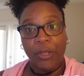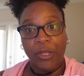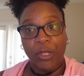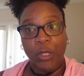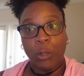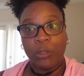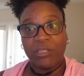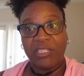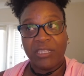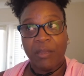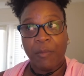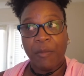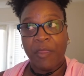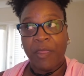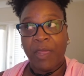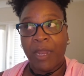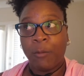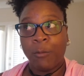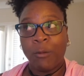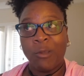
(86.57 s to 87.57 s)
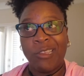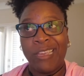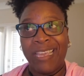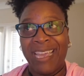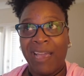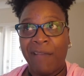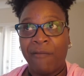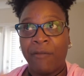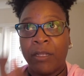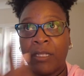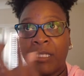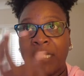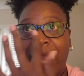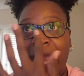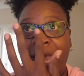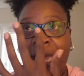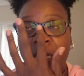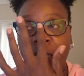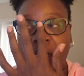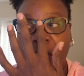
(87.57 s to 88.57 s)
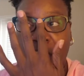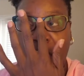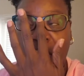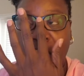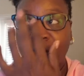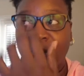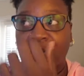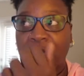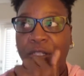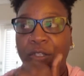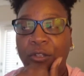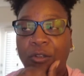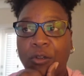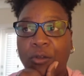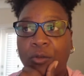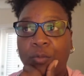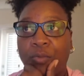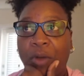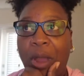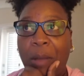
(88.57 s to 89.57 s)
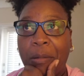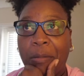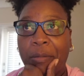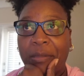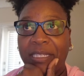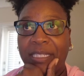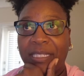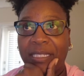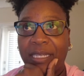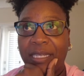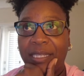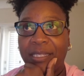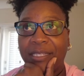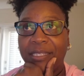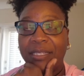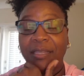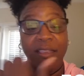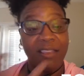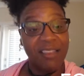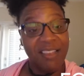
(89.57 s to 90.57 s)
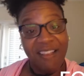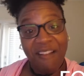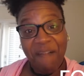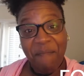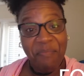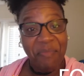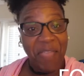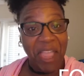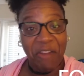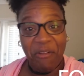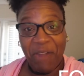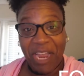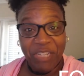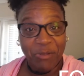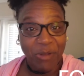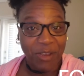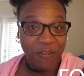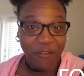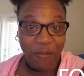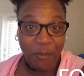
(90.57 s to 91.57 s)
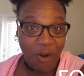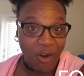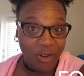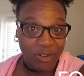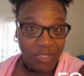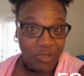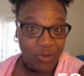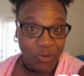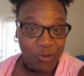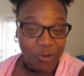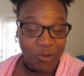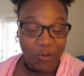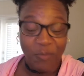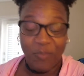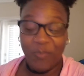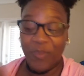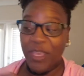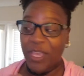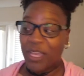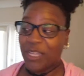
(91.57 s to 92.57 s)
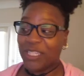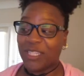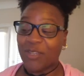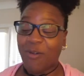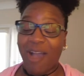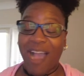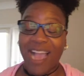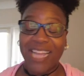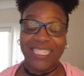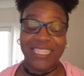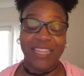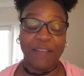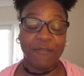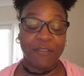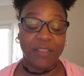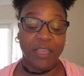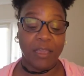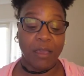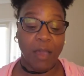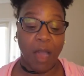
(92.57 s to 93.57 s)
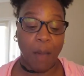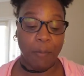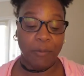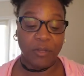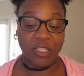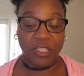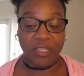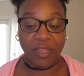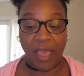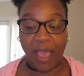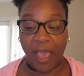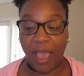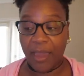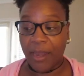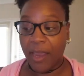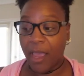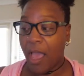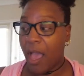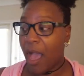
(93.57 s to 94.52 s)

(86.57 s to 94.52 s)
You know, it's something I really haven't taken time to do probably since I graduated from art school. So I definitely accomplished that.